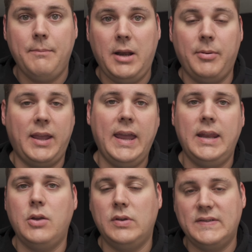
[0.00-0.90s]
My neighbor
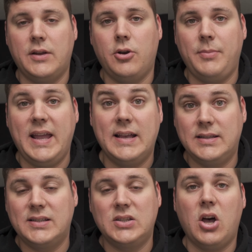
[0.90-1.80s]
Katie, who lives under me, has
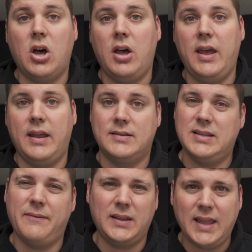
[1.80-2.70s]
the saw and
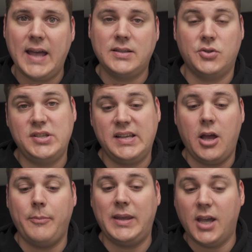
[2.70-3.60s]
stuff like that, so she's gonna
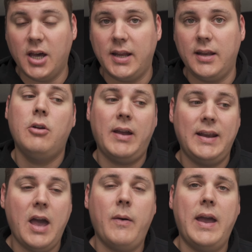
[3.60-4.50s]
help me cut it. Right
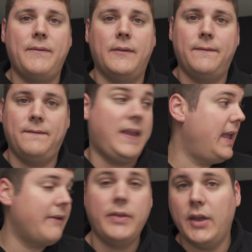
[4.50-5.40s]
now, I have to
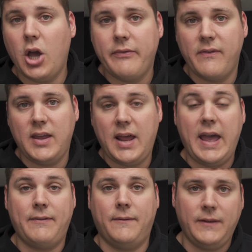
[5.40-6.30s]
take everything off of it. I
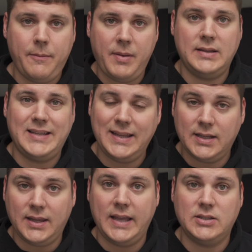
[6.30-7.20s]
have to flip it, take
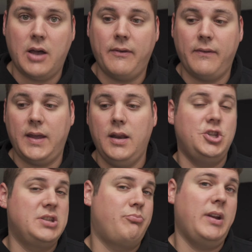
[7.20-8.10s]
the legs off of it,
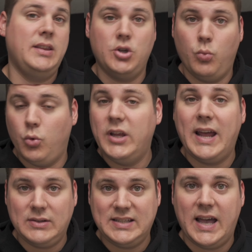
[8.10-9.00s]
just bring the wood
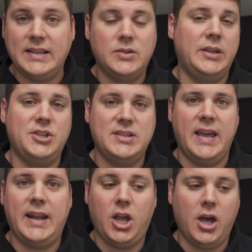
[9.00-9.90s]
outside so we can just
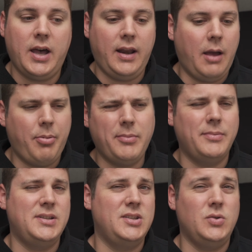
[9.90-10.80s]
get it cut. I'll
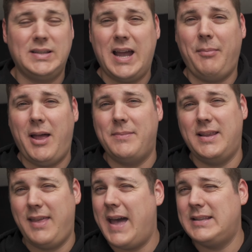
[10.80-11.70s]
probably just do a time lapse
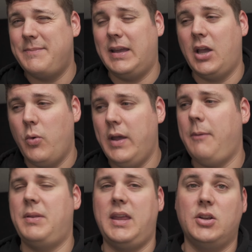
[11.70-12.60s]
of that to make it
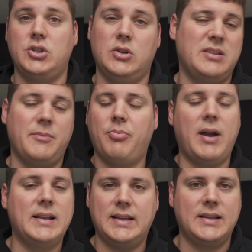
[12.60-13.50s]
quick, but then I'll show some of the
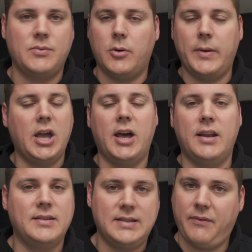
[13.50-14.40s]
process where we cut
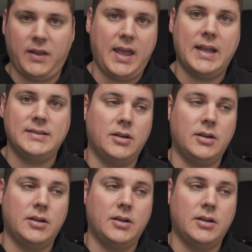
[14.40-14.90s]
it and stuff like that.